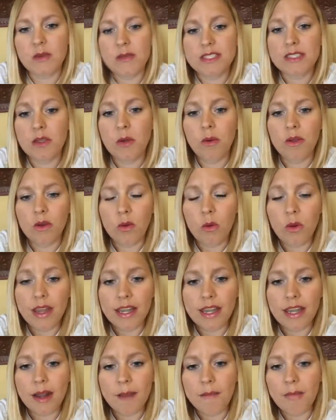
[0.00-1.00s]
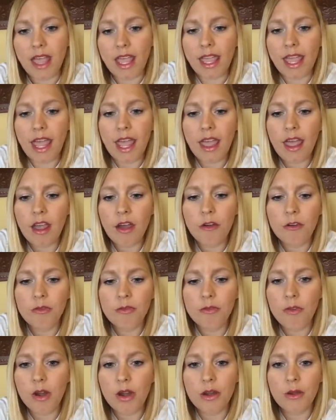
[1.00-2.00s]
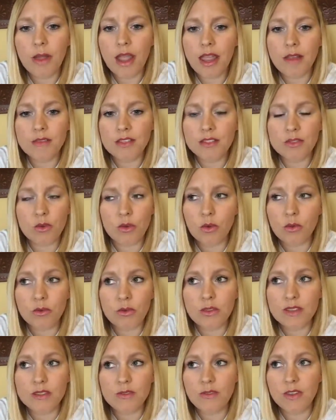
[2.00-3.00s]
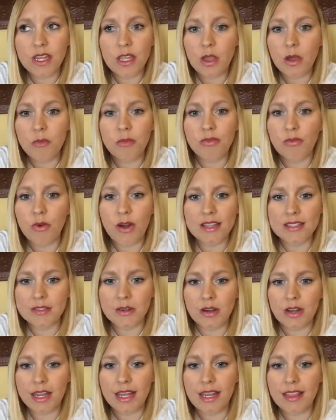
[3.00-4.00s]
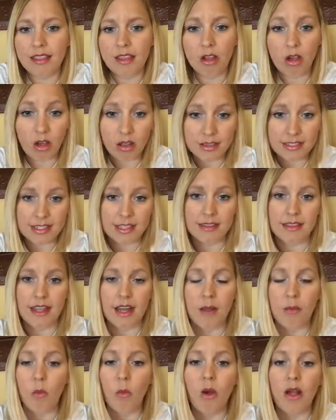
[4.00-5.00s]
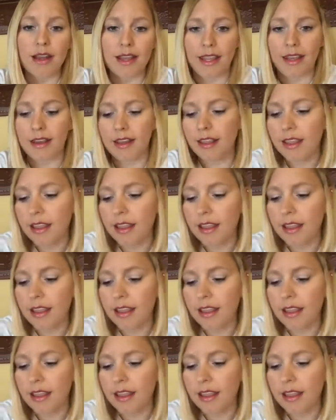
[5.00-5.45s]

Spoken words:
it's so annoying, and I'm like, how far do I have to scroll through this video before I start getting the content that I'm wanting?